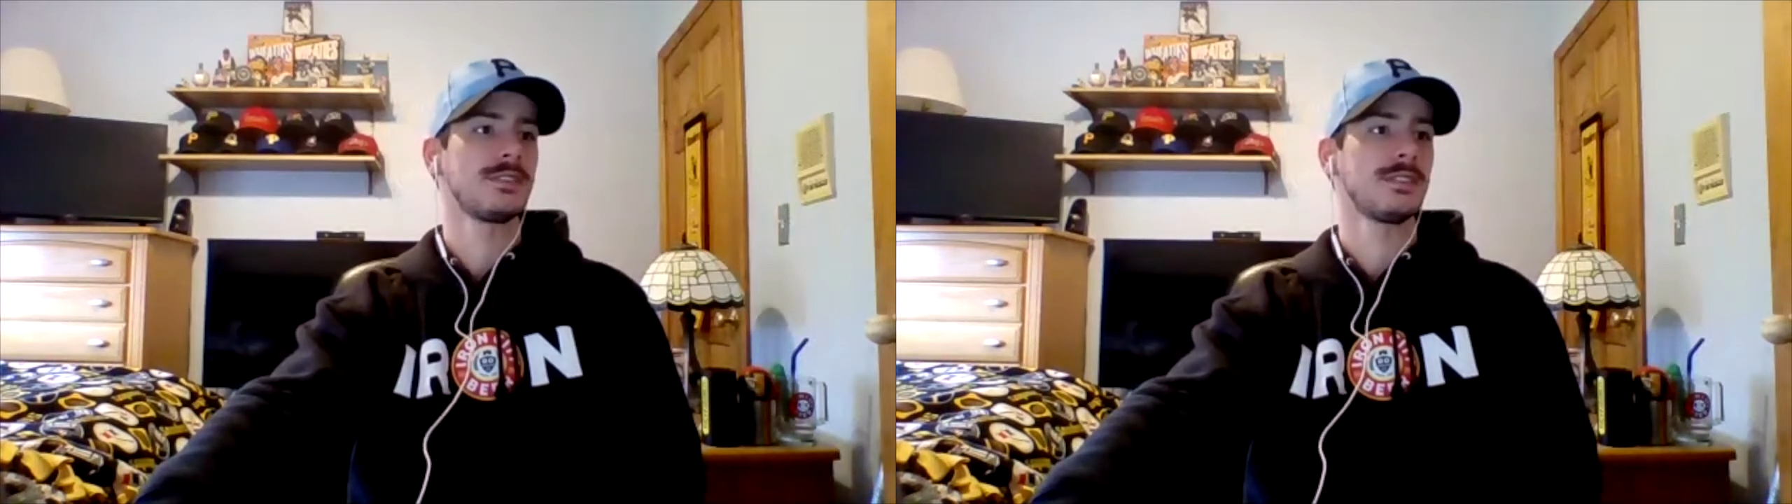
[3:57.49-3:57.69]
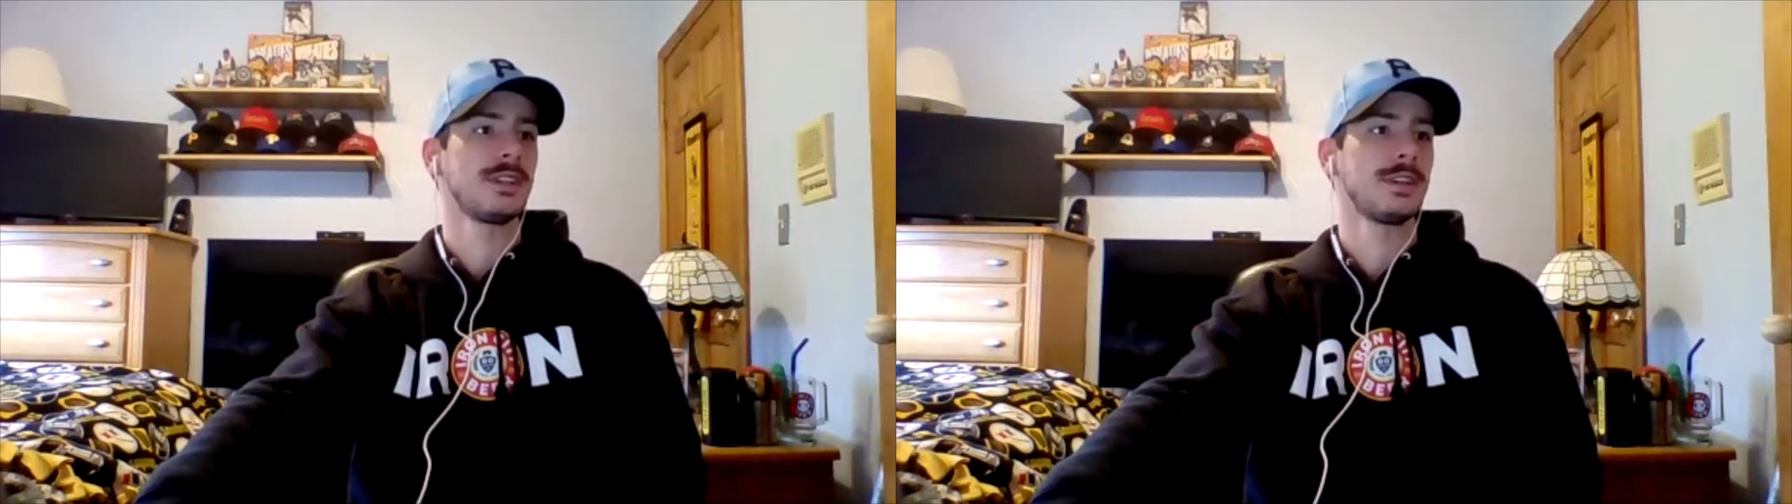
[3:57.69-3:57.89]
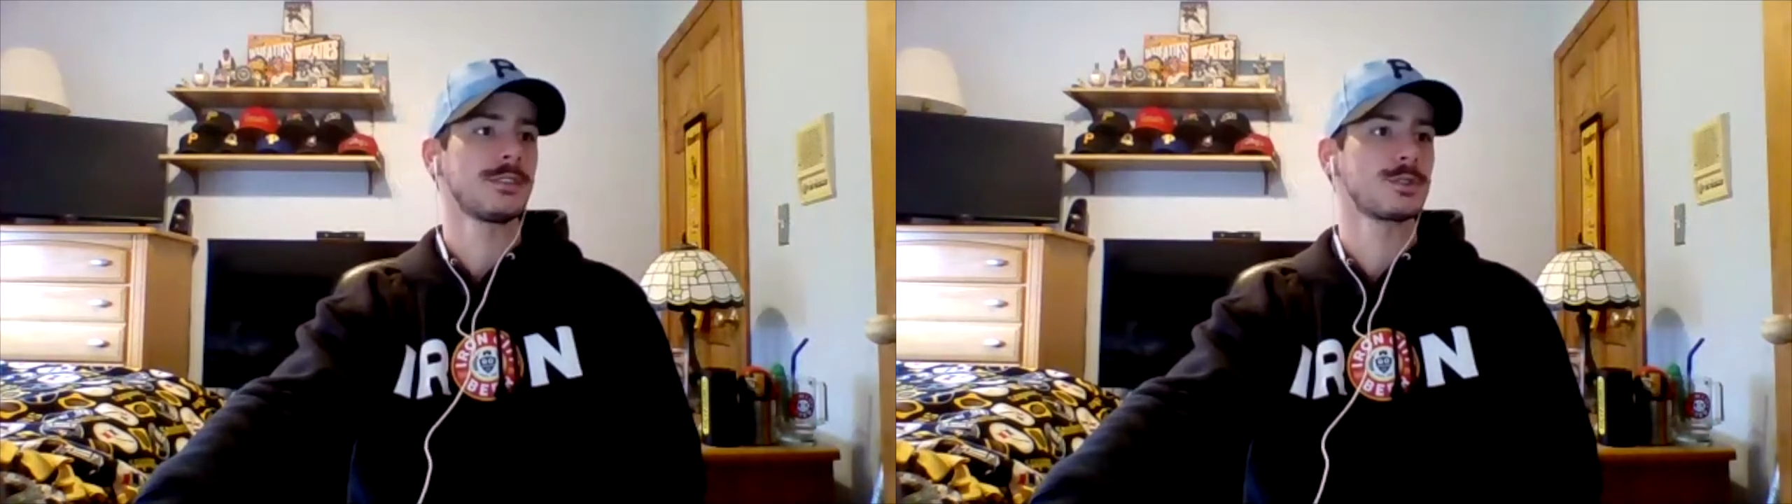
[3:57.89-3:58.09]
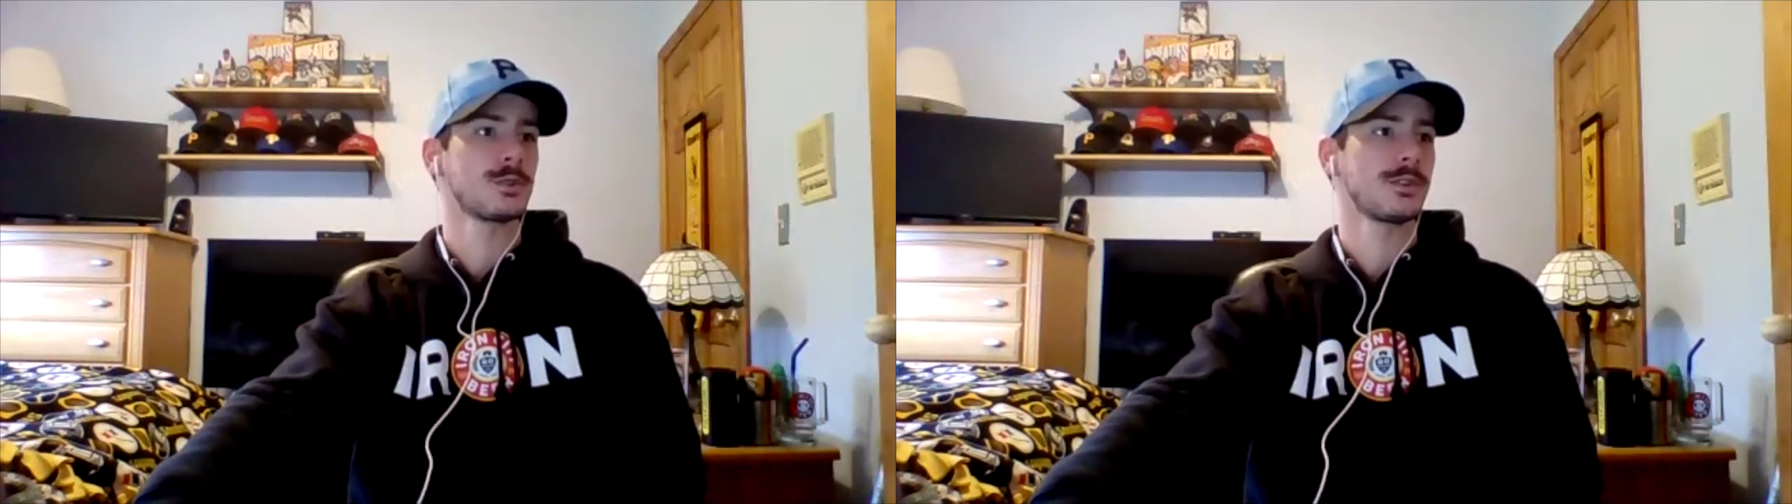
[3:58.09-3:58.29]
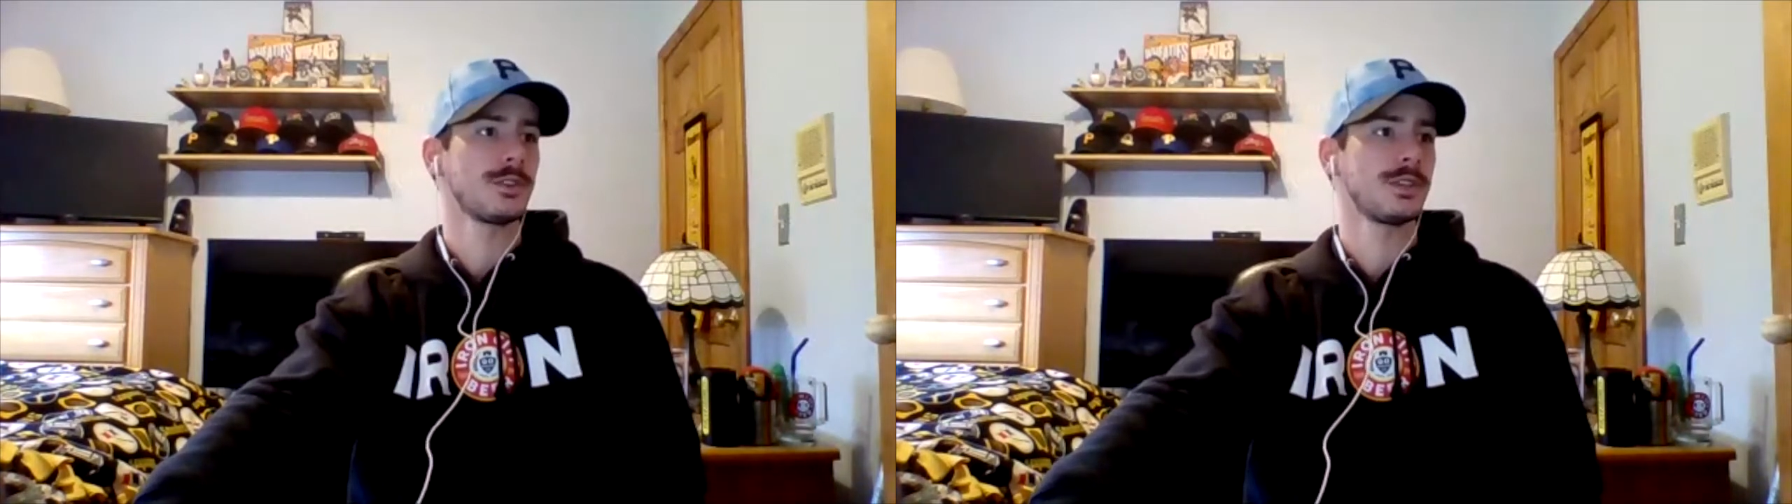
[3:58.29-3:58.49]
here
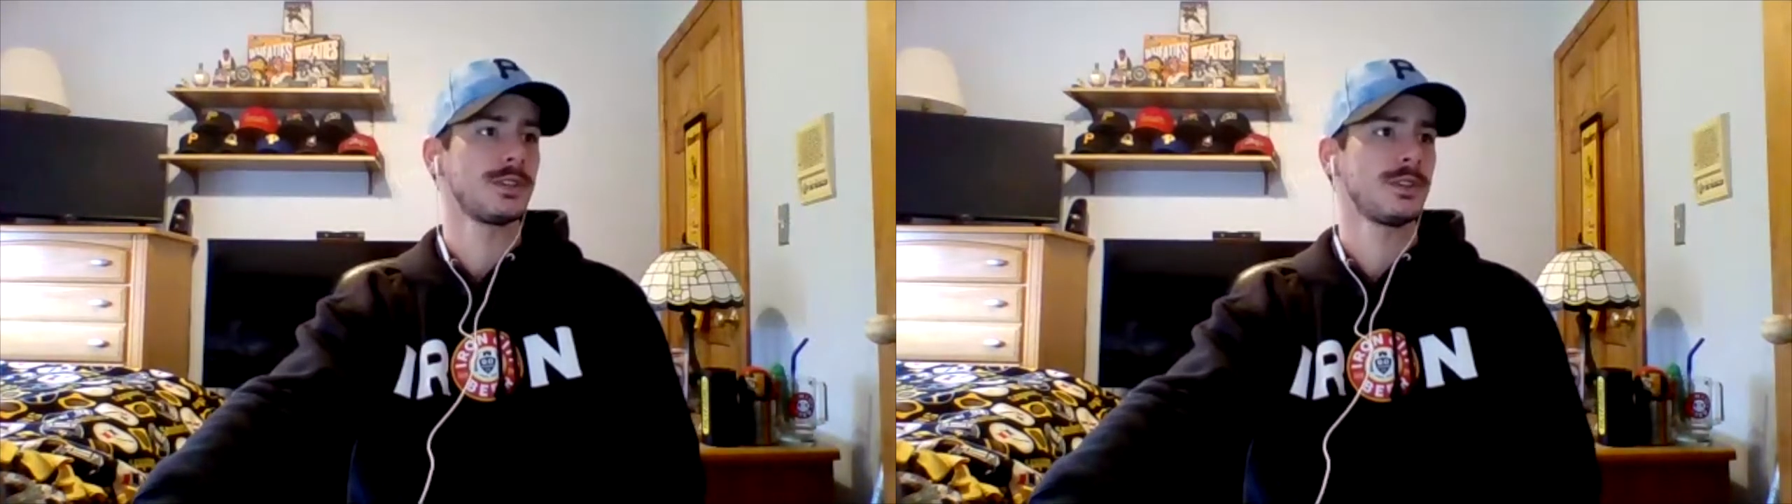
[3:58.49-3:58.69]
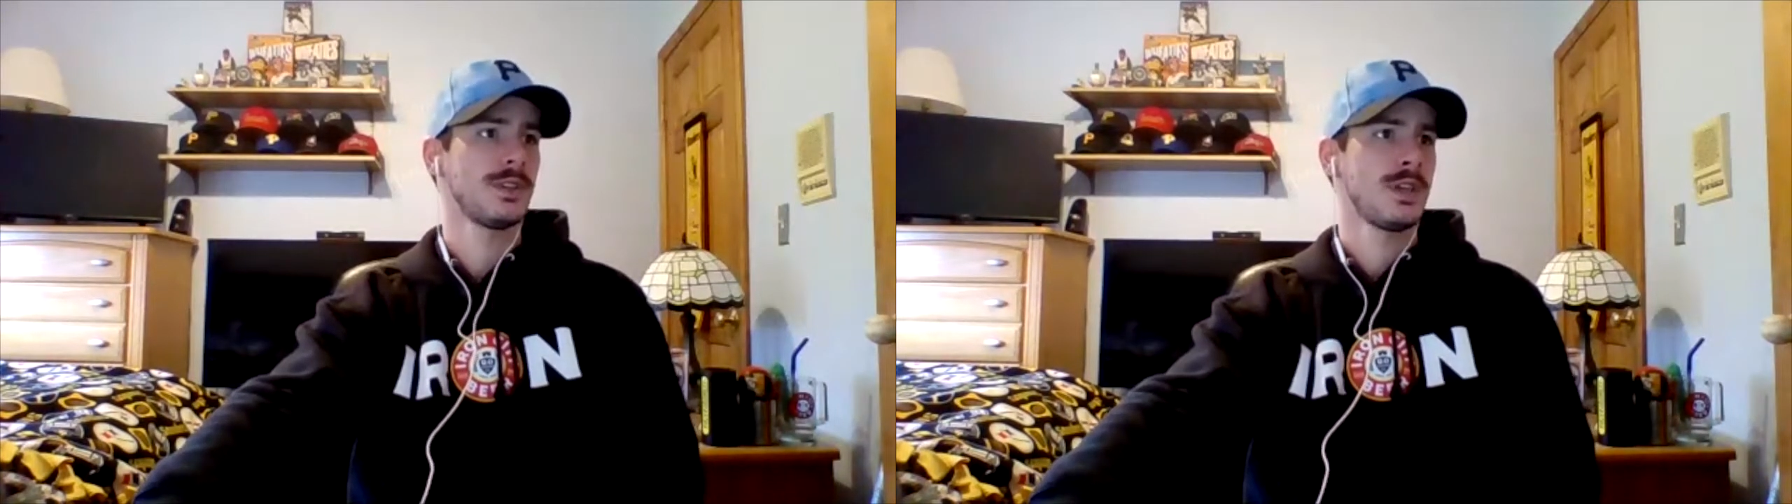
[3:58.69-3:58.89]
shortly.